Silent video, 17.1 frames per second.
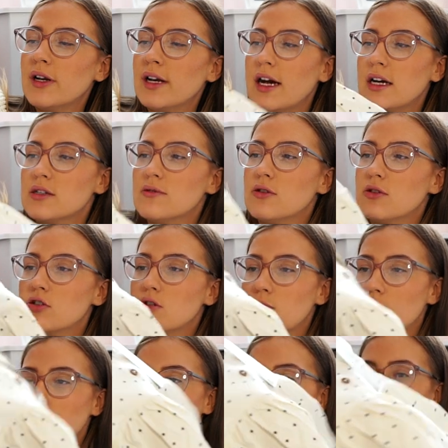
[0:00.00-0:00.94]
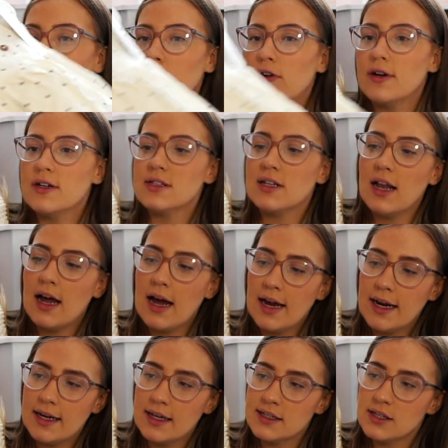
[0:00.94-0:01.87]
be nice for the summer for It's
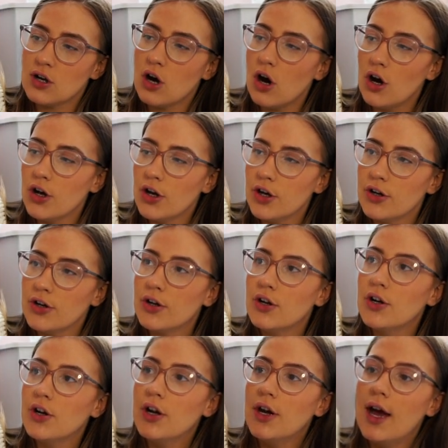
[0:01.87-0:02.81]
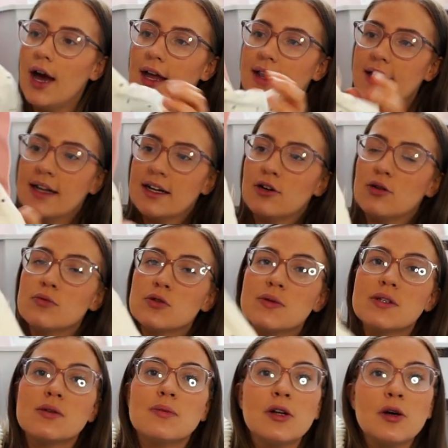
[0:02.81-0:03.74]
light, it's cotton, and then it comes
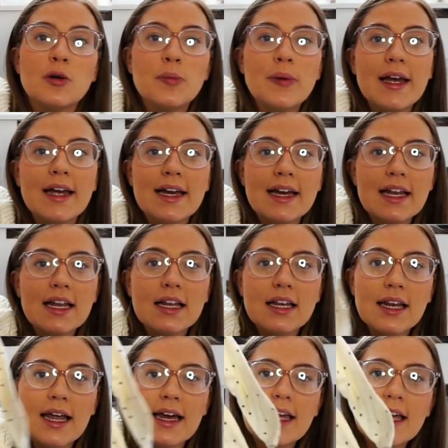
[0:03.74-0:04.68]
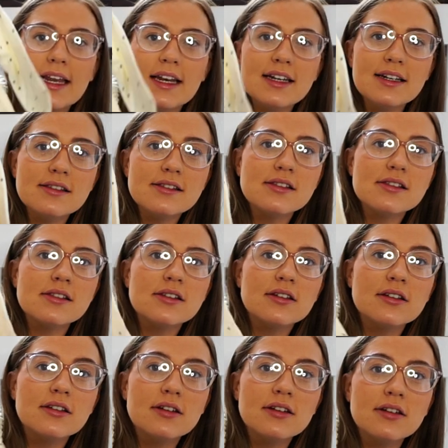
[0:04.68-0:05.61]
with some little pink leggings.
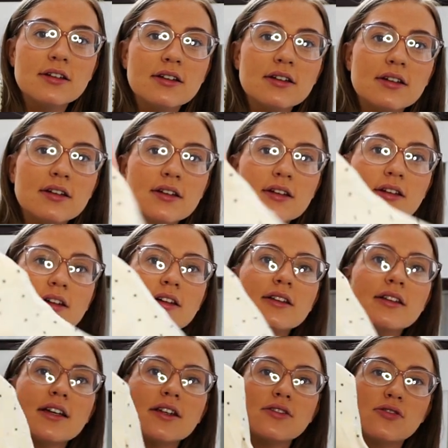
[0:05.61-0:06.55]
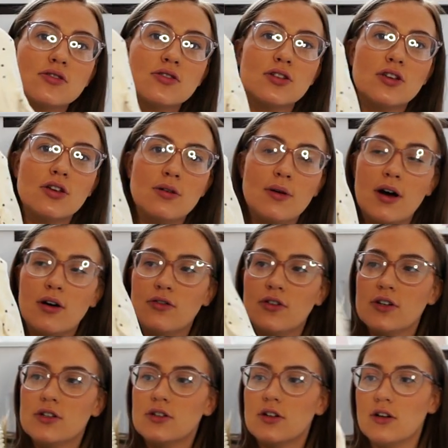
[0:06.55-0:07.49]
That's such a cute
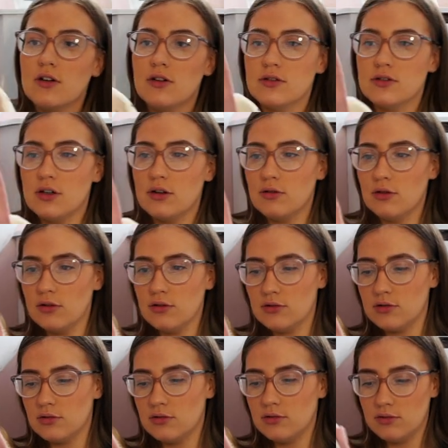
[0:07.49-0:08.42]
outfit, It's gonna look so good.